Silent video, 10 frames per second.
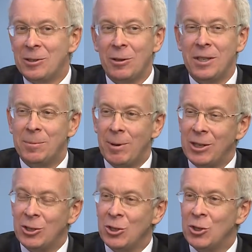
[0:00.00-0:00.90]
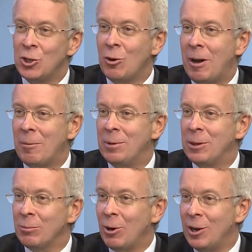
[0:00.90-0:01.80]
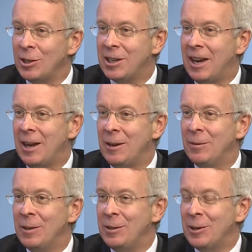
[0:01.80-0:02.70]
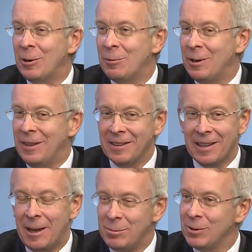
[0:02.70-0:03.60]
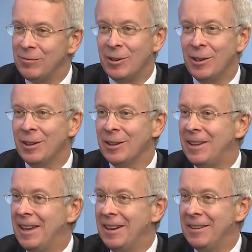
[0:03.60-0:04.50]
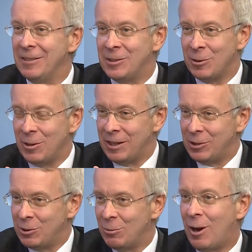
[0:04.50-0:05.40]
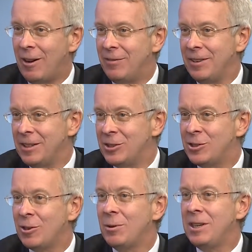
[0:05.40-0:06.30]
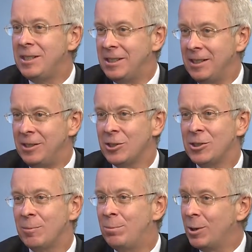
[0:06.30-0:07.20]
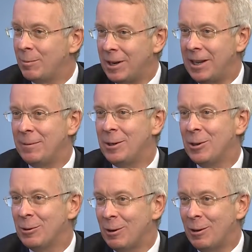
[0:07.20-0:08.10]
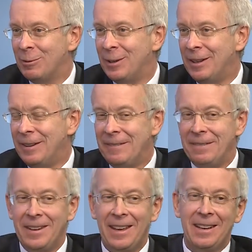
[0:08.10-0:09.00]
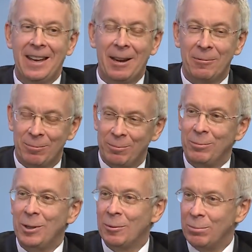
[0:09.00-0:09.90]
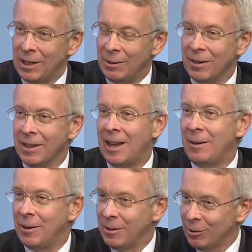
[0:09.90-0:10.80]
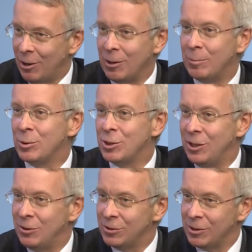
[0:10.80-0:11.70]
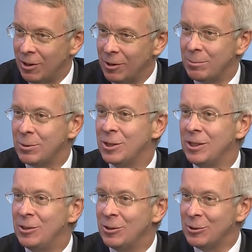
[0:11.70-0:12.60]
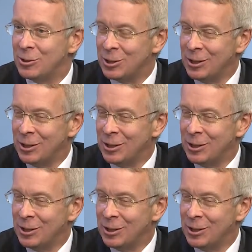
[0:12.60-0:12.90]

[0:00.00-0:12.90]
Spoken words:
So these patients show up at the wrong time, you know, and the labs are full. And so then too often it's so easy just to put them on amiodarone and not, you know, bring them to the lab. You know, they're long procedures, they're hard procedures.